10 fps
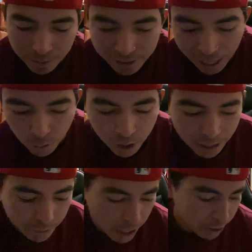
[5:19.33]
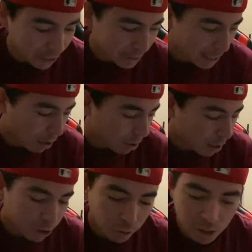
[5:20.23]
Second one. Here we go. Check this out.
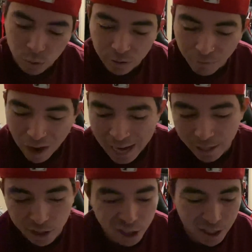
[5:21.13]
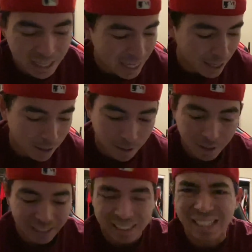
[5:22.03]
Dude, this one's fire. Just the,
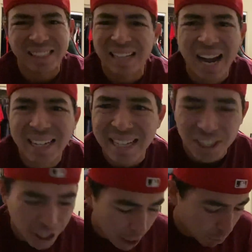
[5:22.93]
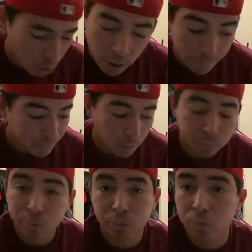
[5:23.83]
like, the design in general.
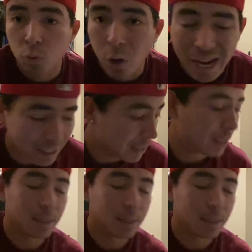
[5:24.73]
Crazy.